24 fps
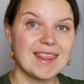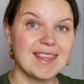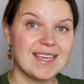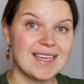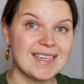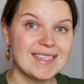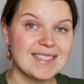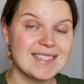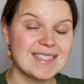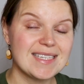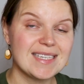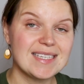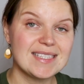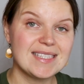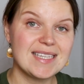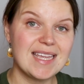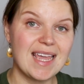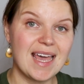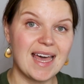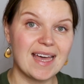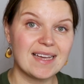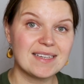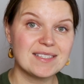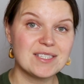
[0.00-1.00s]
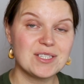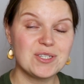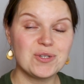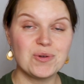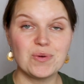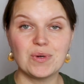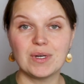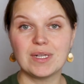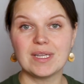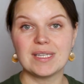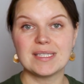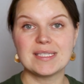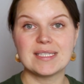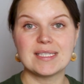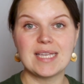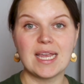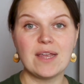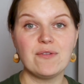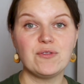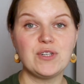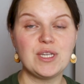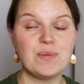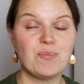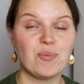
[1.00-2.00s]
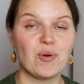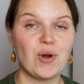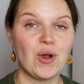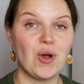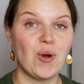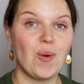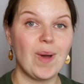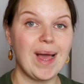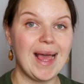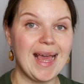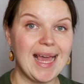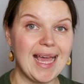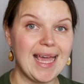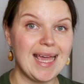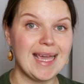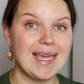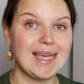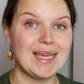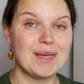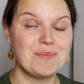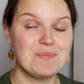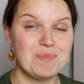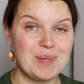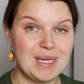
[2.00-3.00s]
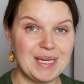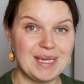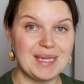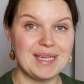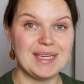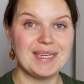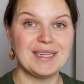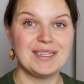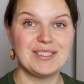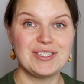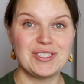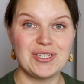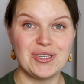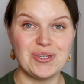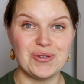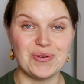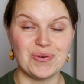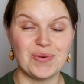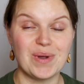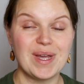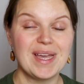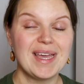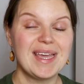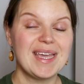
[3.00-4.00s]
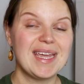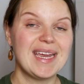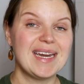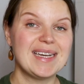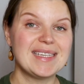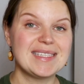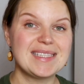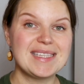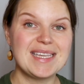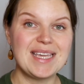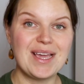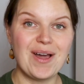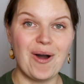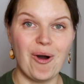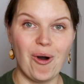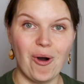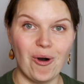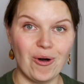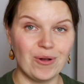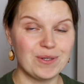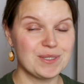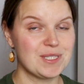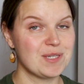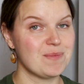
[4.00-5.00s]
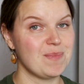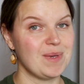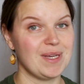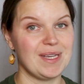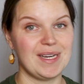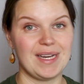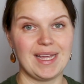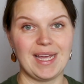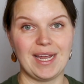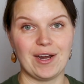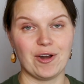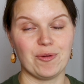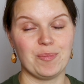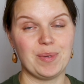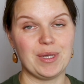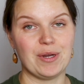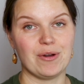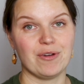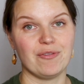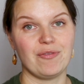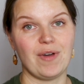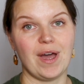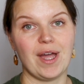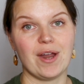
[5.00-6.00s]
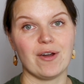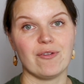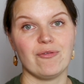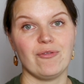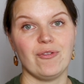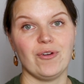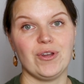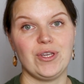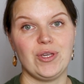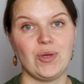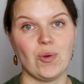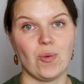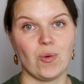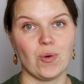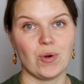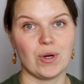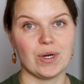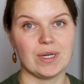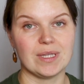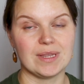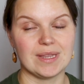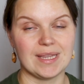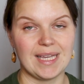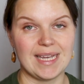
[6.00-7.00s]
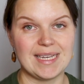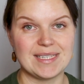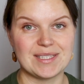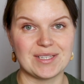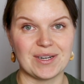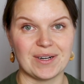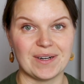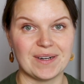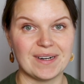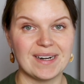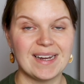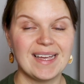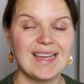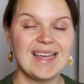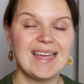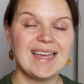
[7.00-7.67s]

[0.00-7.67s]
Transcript: This is the XTool Safety Pro AP2. It is the ultimate air purifier for your laser.